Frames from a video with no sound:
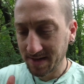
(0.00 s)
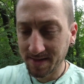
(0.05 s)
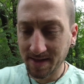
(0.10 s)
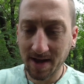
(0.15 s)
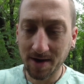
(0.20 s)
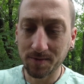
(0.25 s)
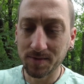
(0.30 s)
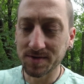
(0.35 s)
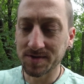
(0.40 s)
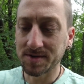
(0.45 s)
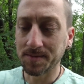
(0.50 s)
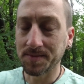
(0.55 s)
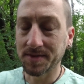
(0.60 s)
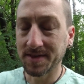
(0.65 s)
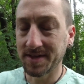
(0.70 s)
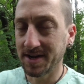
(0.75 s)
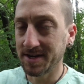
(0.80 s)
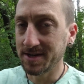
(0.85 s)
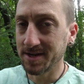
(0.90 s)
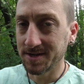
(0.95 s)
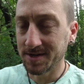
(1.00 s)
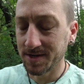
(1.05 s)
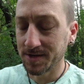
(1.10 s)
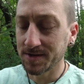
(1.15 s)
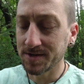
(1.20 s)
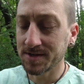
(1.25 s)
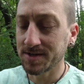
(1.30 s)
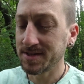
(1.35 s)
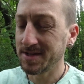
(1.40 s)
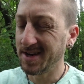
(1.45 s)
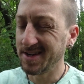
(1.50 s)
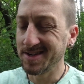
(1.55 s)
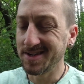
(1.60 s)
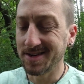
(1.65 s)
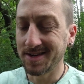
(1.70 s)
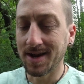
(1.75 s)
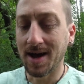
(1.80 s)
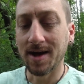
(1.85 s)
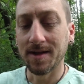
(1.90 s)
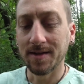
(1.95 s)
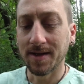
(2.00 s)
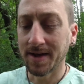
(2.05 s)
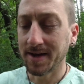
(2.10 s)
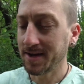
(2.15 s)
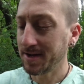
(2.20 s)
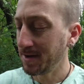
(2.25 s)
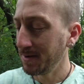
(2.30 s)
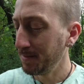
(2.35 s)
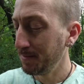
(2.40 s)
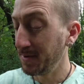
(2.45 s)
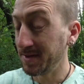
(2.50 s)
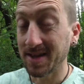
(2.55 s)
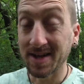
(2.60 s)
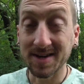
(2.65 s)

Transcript: That was something that I did notice that I did not like, but